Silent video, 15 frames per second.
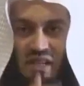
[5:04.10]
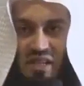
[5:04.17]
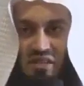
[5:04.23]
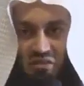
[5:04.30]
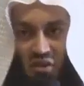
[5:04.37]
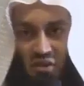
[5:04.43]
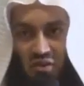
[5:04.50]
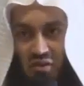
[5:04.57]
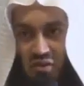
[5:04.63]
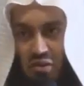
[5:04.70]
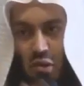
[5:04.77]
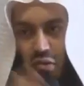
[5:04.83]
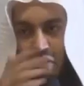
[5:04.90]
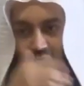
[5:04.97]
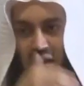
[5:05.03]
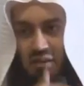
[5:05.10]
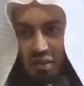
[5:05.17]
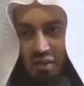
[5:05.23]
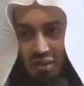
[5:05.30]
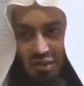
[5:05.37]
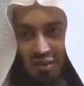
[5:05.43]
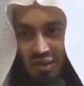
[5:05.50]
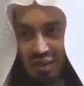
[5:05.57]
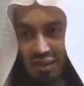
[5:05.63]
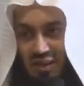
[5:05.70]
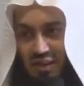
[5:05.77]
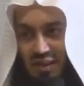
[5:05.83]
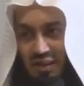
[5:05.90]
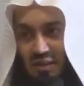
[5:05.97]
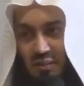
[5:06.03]
you've said is wrong. Totally wrong.
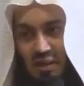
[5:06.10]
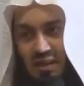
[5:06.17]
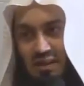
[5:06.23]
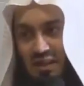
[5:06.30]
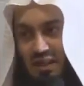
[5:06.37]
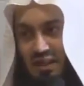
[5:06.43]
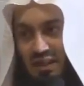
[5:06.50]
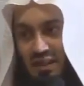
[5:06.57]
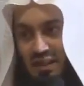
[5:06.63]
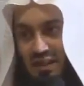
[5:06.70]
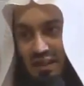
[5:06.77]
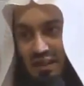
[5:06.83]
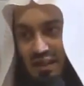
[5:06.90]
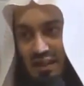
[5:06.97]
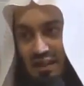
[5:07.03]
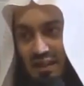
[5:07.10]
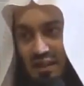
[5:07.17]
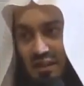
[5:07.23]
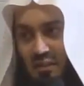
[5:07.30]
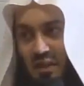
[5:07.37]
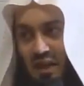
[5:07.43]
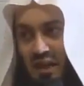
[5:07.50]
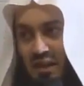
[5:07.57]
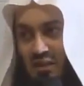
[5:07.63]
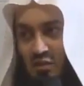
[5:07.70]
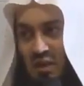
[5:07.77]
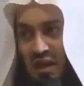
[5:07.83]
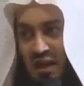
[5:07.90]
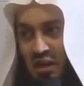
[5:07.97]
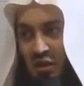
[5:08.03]
Amazing. May Allah
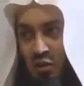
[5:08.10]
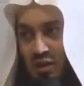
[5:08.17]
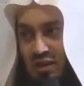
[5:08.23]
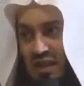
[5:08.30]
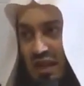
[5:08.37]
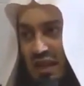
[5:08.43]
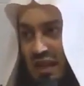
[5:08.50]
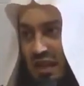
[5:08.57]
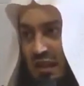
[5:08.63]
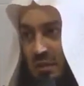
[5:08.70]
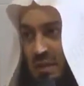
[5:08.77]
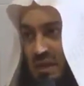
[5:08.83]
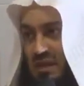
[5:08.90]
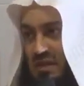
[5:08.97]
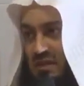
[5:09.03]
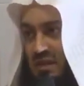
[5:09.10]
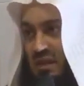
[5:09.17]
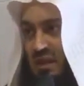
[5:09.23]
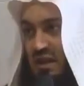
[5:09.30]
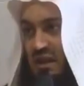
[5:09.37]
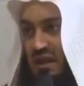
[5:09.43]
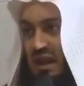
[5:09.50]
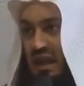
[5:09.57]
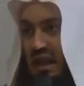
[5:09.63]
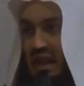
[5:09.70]
subhanahu wa ta'ala help us regarding